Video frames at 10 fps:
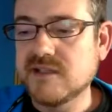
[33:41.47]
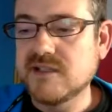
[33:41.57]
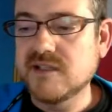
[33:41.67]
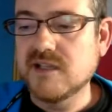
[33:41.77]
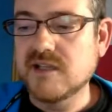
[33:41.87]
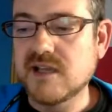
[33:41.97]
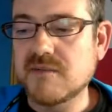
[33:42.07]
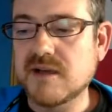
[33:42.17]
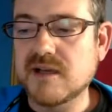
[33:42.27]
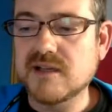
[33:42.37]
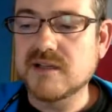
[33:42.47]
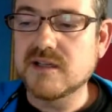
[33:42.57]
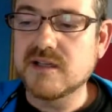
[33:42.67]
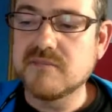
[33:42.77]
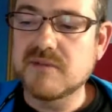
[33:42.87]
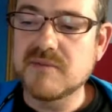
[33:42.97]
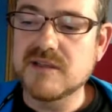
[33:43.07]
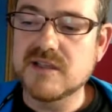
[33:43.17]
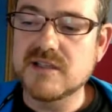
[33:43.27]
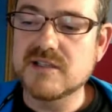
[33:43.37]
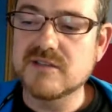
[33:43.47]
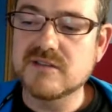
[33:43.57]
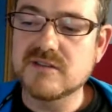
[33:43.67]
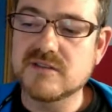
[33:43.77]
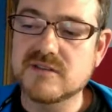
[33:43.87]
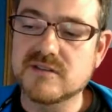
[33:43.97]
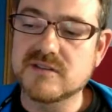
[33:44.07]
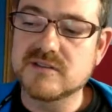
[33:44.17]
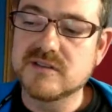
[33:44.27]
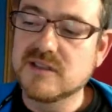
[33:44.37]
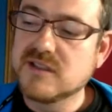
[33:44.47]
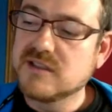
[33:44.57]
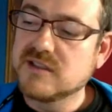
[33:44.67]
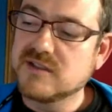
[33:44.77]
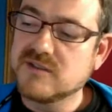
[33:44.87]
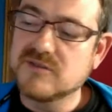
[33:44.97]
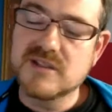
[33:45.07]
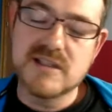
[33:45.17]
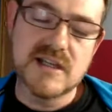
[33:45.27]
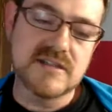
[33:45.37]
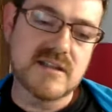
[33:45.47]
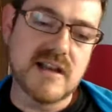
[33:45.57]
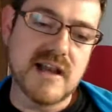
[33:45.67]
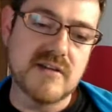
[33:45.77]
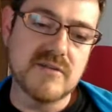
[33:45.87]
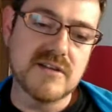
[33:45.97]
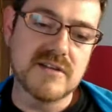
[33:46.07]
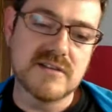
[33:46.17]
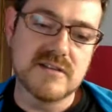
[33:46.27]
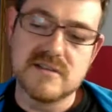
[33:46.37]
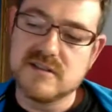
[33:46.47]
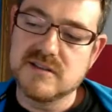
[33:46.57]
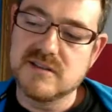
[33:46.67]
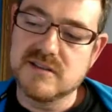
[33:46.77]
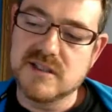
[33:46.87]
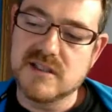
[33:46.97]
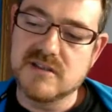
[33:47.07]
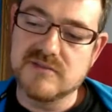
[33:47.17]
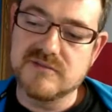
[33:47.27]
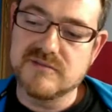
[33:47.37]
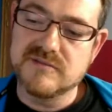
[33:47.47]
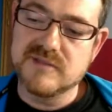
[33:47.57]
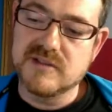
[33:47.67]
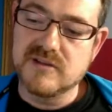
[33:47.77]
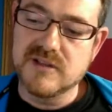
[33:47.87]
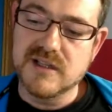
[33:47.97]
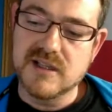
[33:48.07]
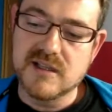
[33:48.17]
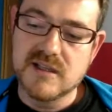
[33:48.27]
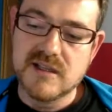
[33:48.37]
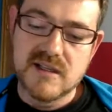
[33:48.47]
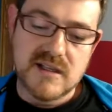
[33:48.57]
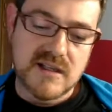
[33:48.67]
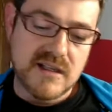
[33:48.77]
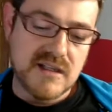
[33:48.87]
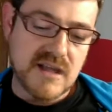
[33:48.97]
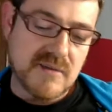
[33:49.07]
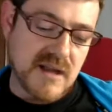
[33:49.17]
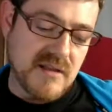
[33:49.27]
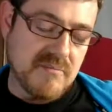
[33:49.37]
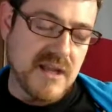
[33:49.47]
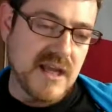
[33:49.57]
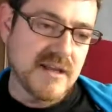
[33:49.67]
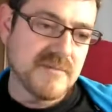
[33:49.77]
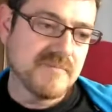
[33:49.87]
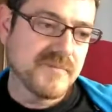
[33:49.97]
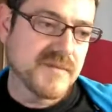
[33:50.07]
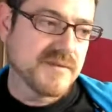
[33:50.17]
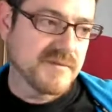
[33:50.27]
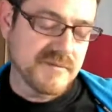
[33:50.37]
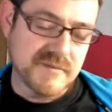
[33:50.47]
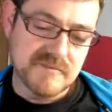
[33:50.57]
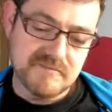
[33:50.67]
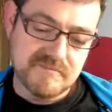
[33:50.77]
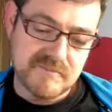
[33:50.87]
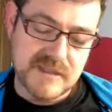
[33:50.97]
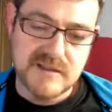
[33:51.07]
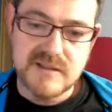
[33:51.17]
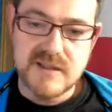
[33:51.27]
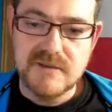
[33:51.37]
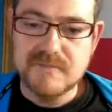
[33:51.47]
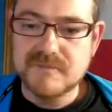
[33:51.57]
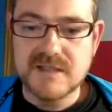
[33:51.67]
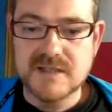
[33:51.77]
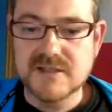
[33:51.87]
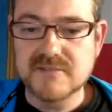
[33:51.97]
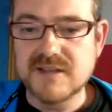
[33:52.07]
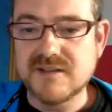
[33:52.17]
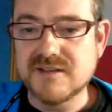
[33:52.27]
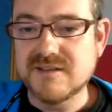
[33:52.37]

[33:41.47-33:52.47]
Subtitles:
Java implementation, or so using just the language instead of all the Java API. But yeah, that's my view.